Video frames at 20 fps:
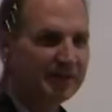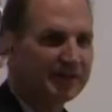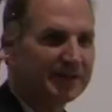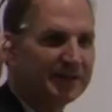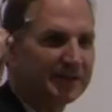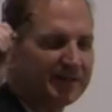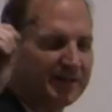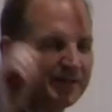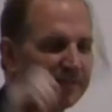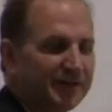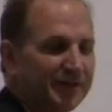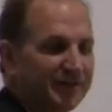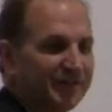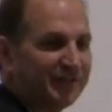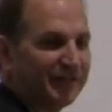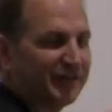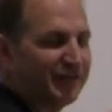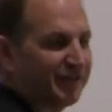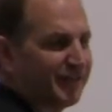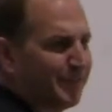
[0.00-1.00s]
think
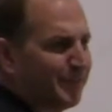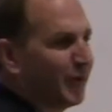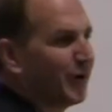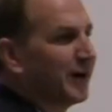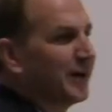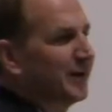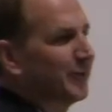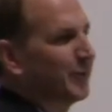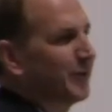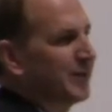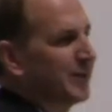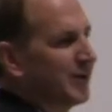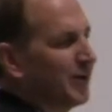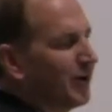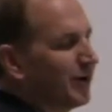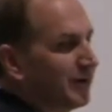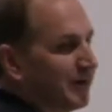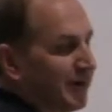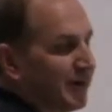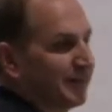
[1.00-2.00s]
this is the point where the
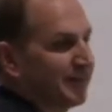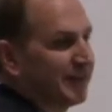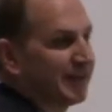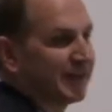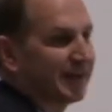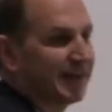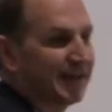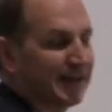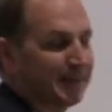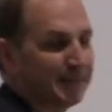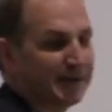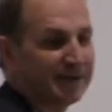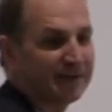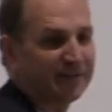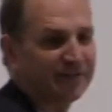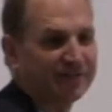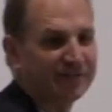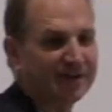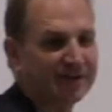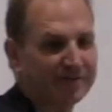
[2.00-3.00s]
old covenant came in
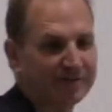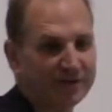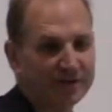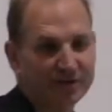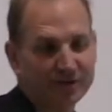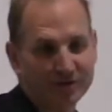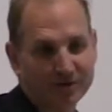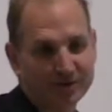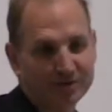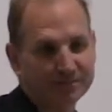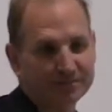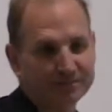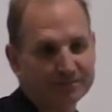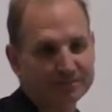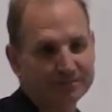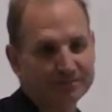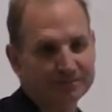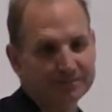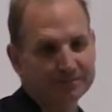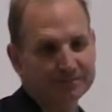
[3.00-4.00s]
instead of the new.
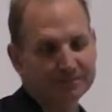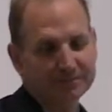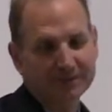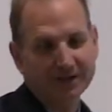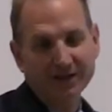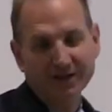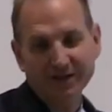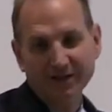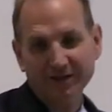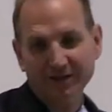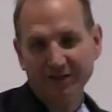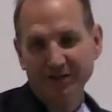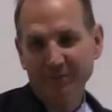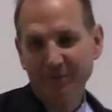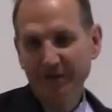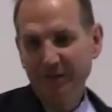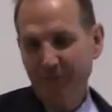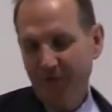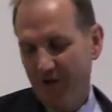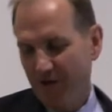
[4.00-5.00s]
The
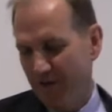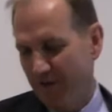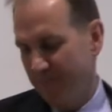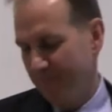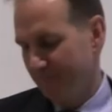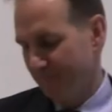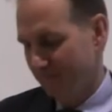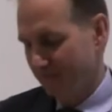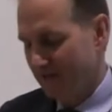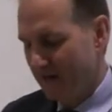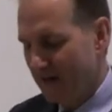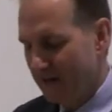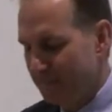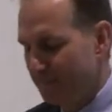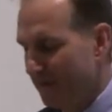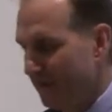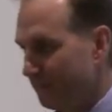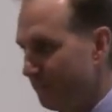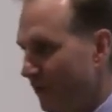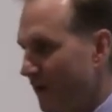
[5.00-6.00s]
people, God
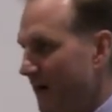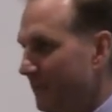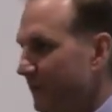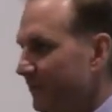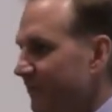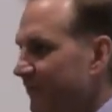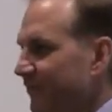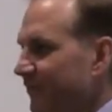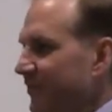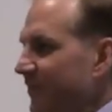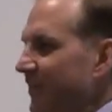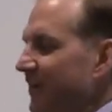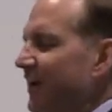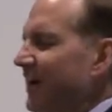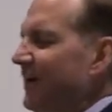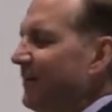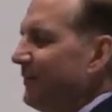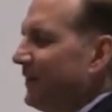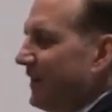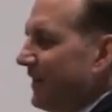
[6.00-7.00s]
made promises to
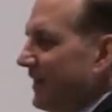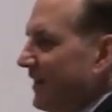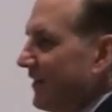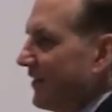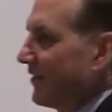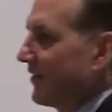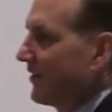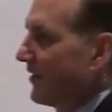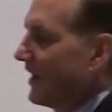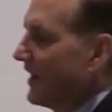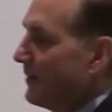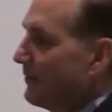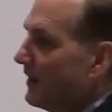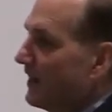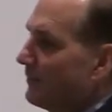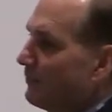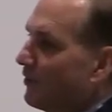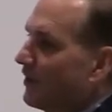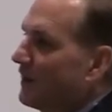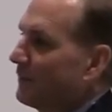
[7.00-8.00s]
them, and they
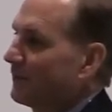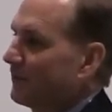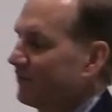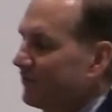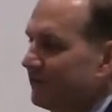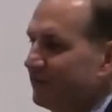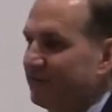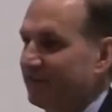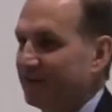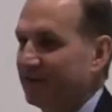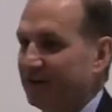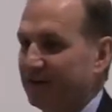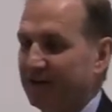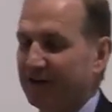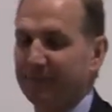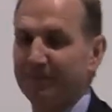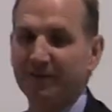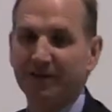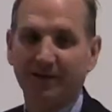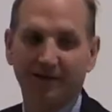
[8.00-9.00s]
made promises to
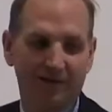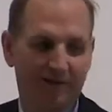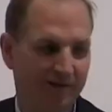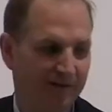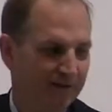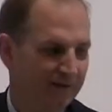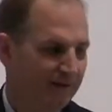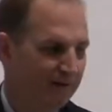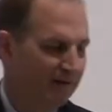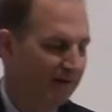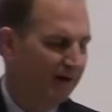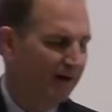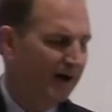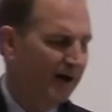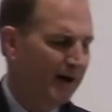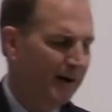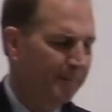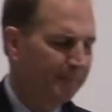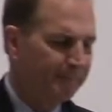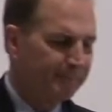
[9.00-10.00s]
him.
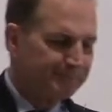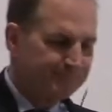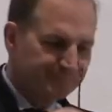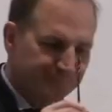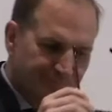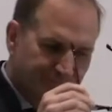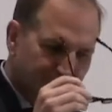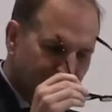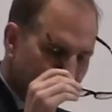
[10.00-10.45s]
Um,